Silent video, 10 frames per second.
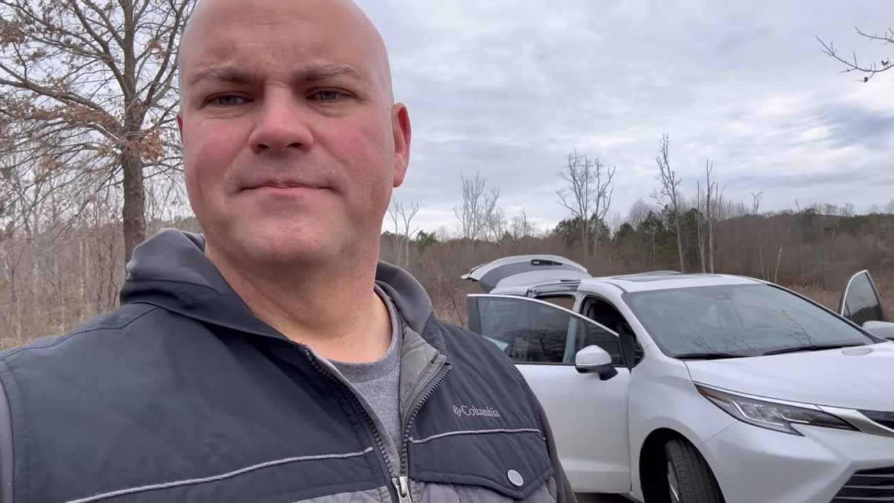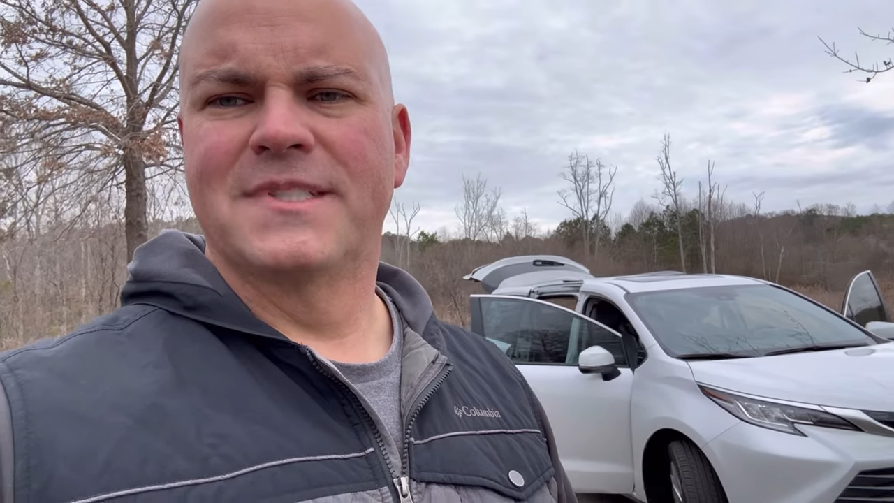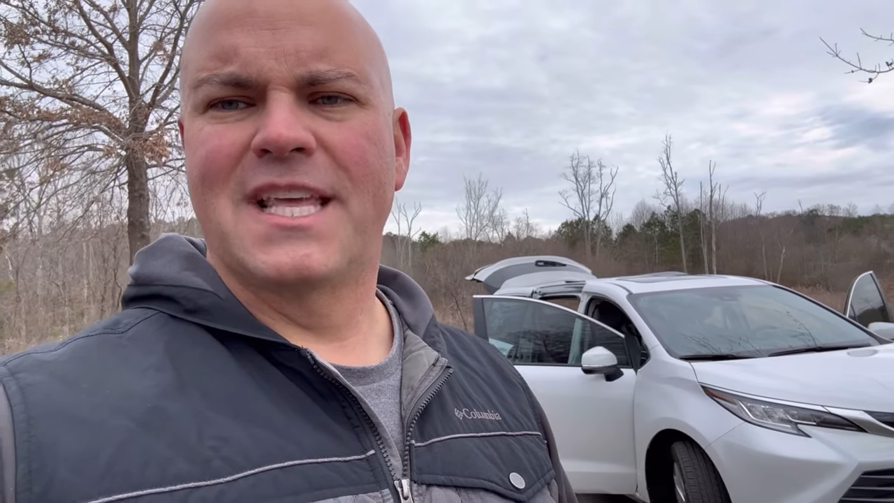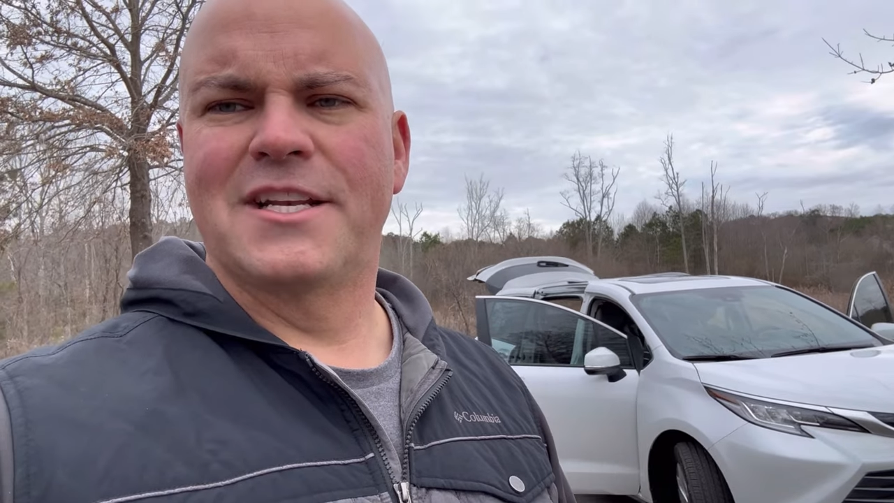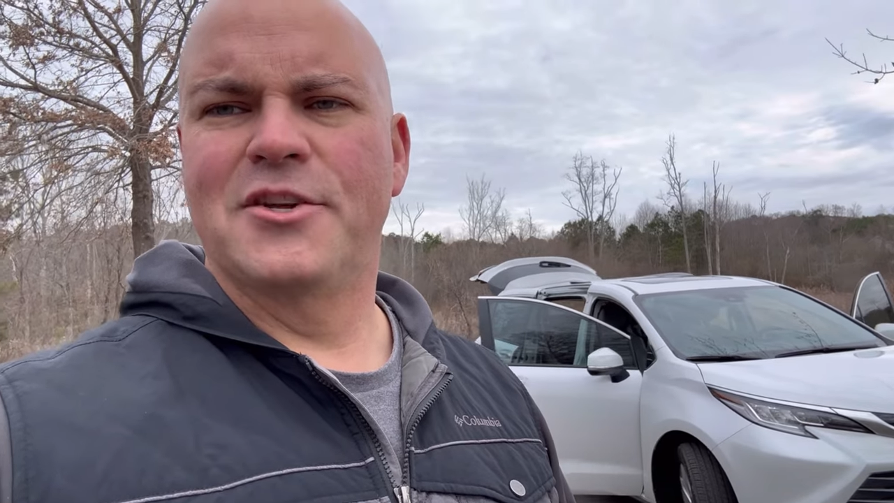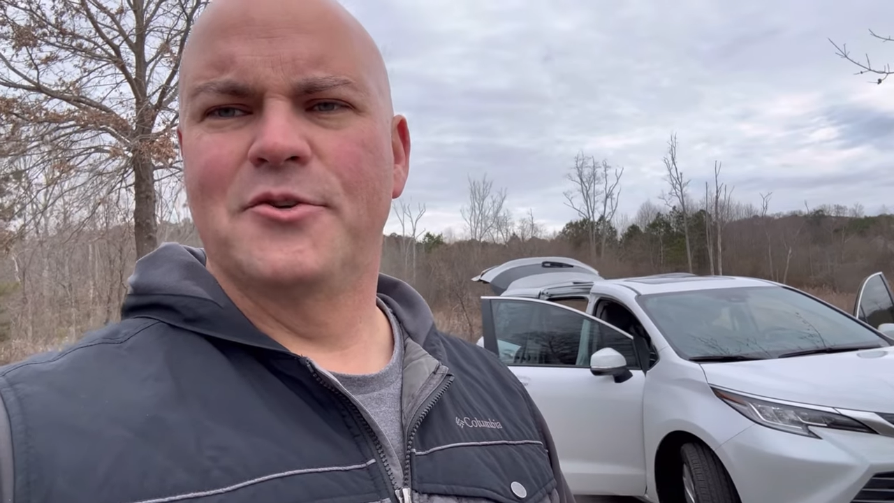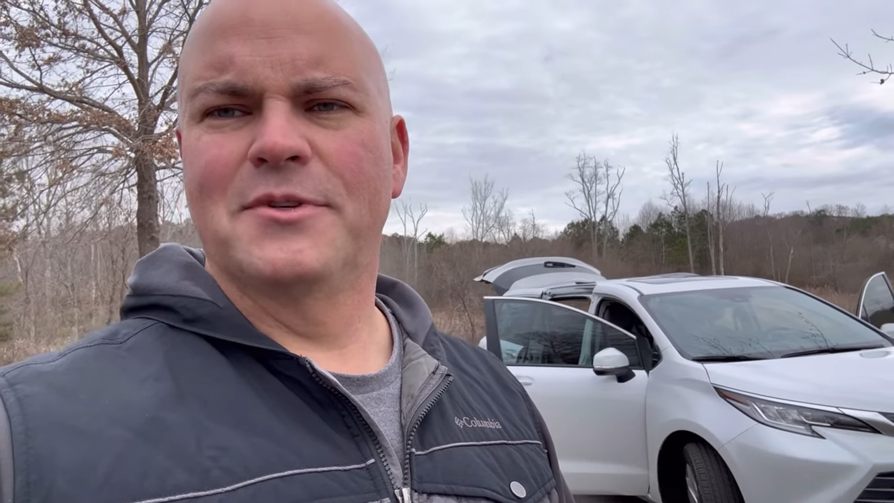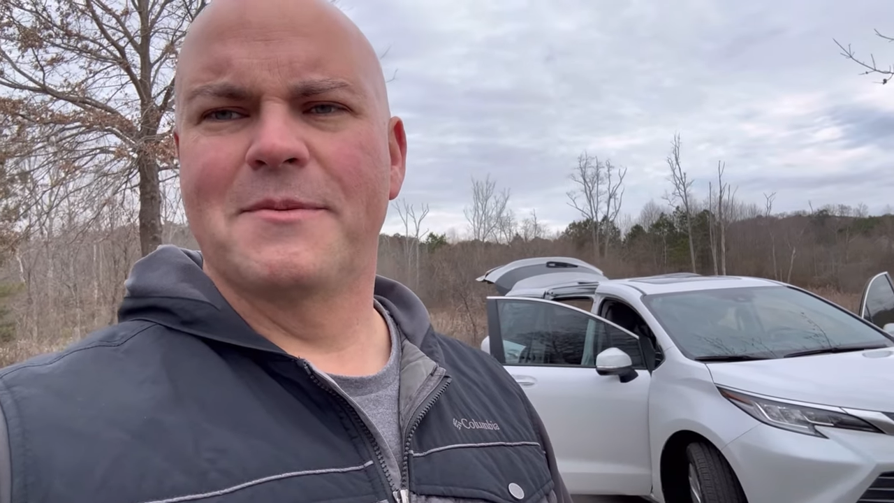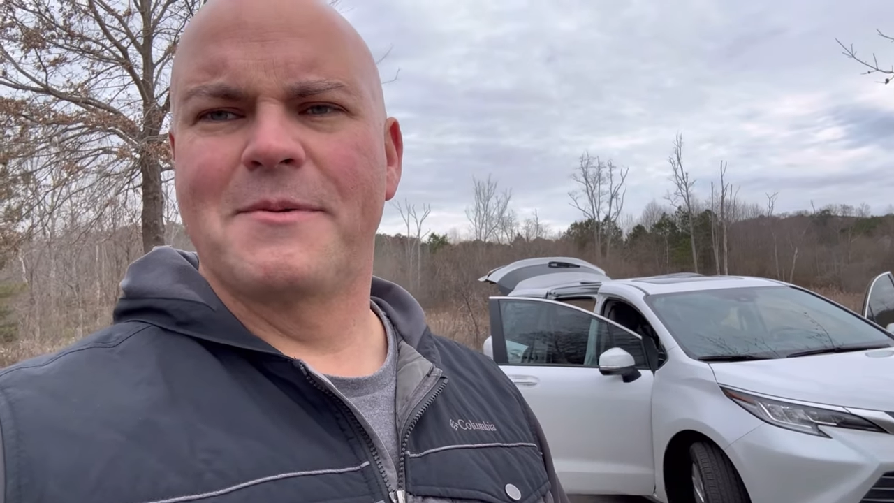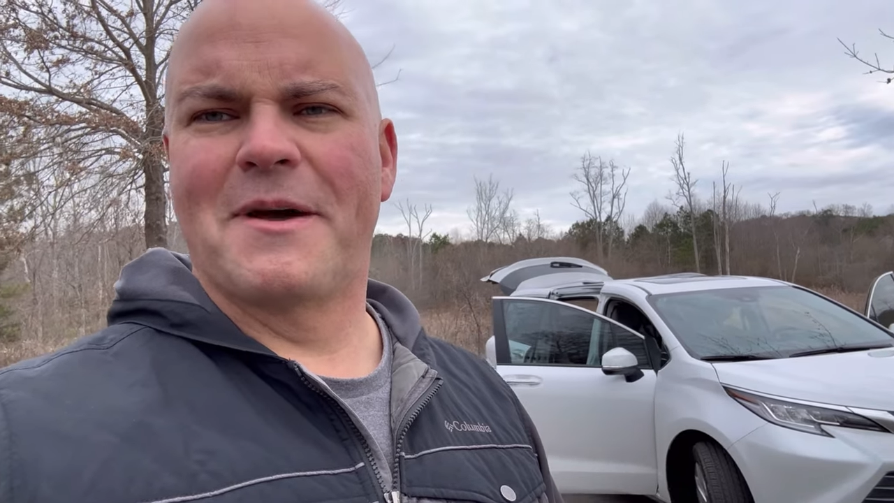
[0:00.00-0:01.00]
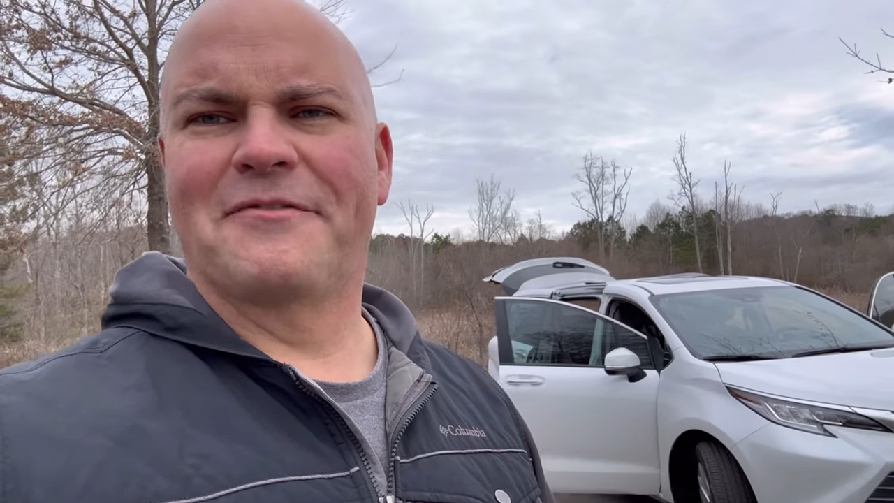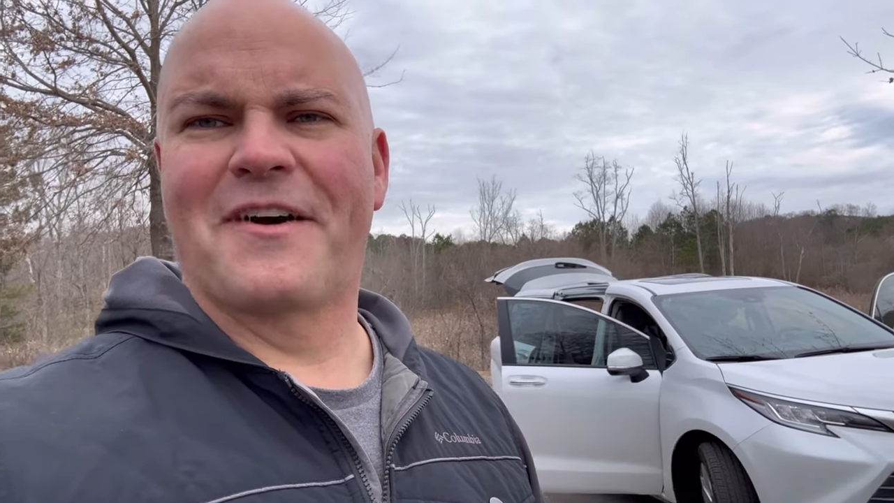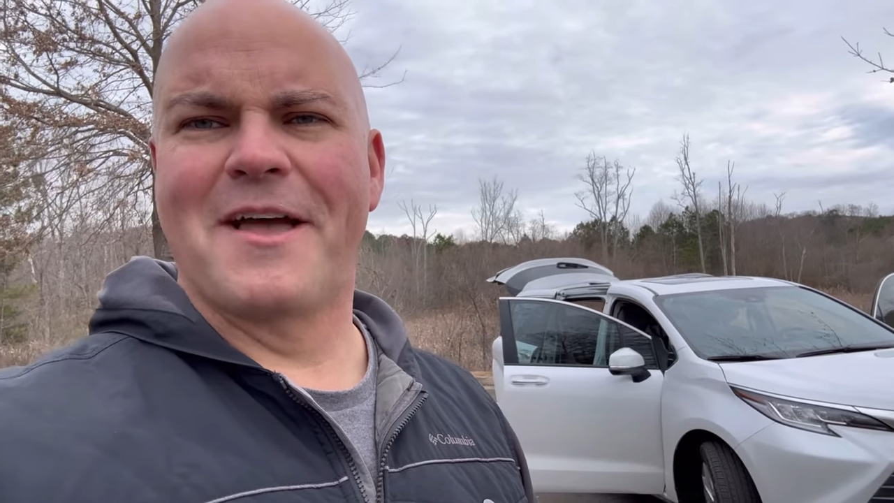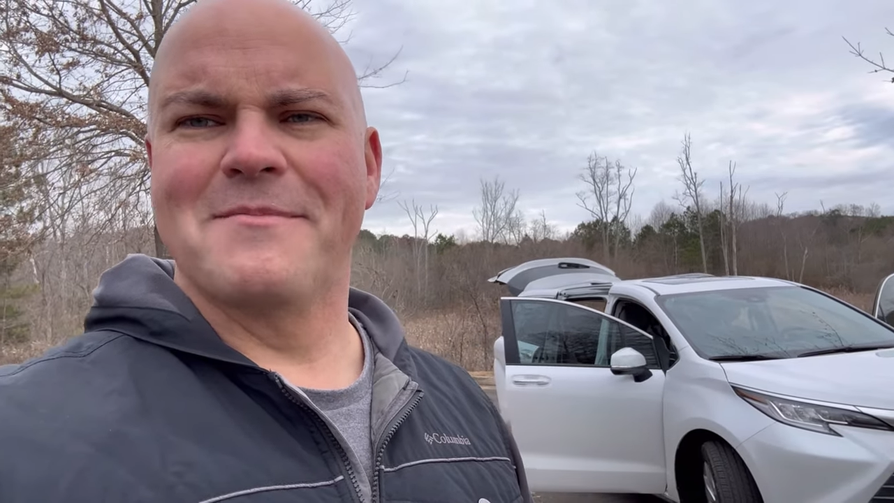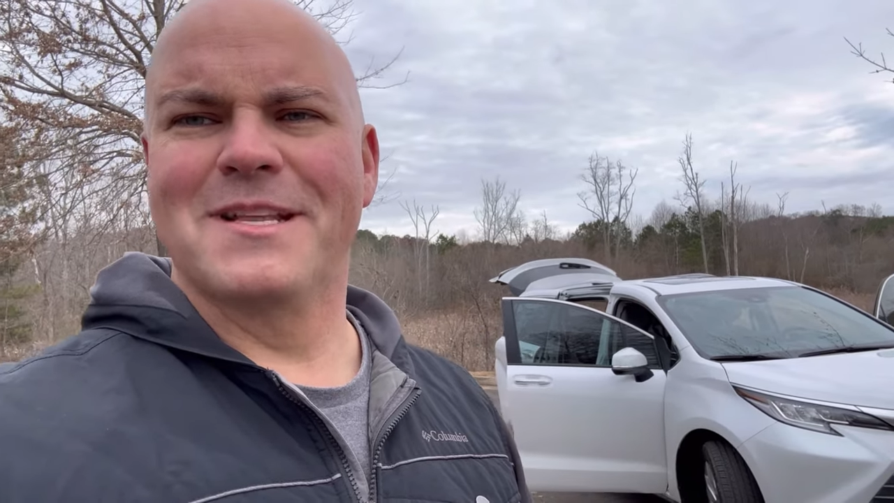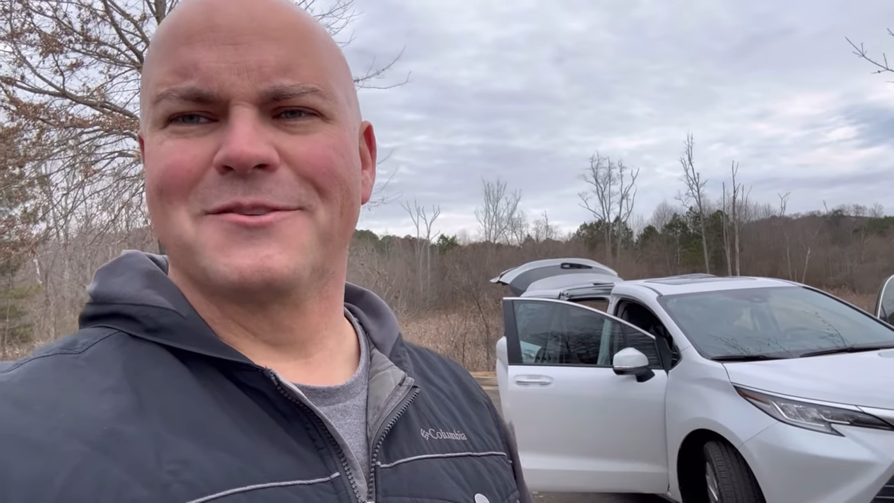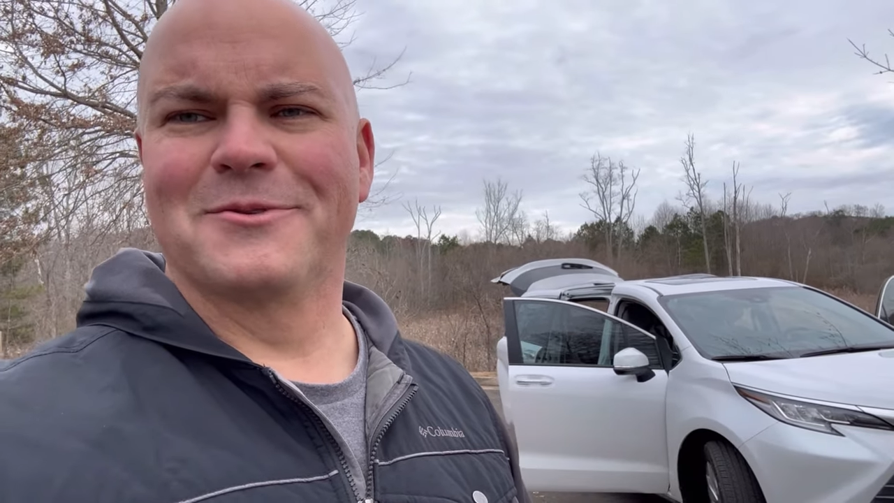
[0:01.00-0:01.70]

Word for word: stay tuned, give me about five minutes,